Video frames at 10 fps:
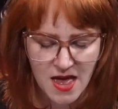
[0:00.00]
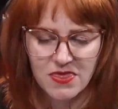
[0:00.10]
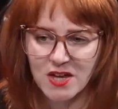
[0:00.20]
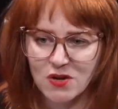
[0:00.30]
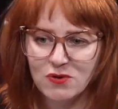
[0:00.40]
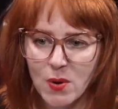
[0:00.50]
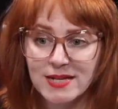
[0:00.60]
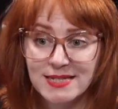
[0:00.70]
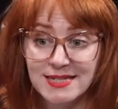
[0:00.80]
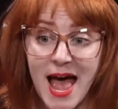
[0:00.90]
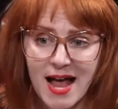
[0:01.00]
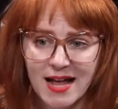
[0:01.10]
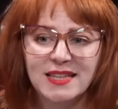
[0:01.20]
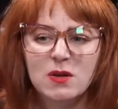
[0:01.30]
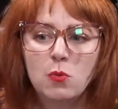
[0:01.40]
that you know
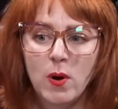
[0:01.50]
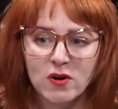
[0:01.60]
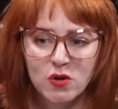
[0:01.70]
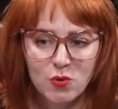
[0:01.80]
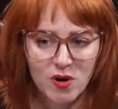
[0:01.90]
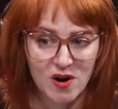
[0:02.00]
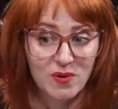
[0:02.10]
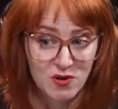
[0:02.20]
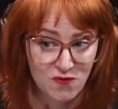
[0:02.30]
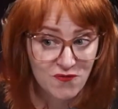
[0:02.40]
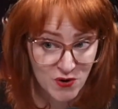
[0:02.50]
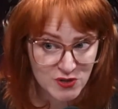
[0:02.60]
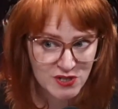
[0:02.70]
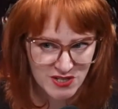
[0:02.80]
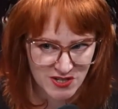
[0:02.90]
exactly where you were when you
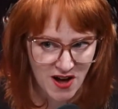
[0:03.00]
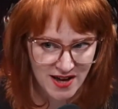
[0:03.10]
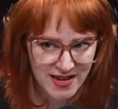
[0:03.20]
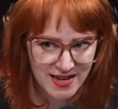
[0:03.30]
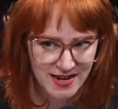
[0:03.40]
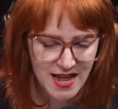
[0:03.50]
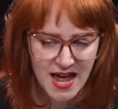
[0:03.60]
first saw it,